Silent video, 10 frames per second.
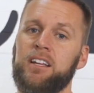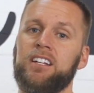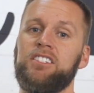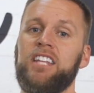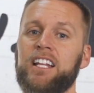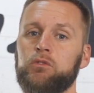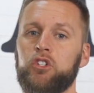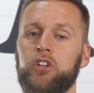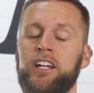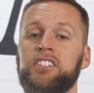Because that's
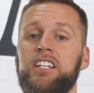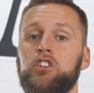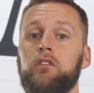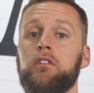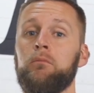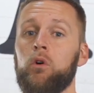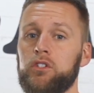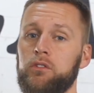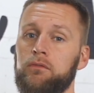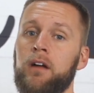what translates over
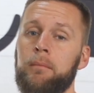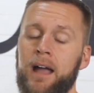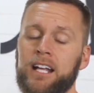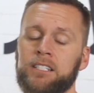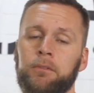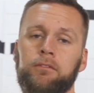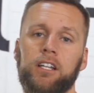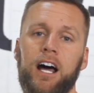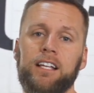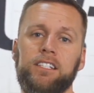more to maximum
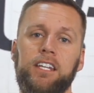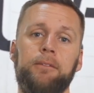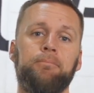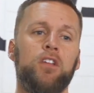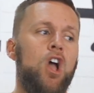velocity.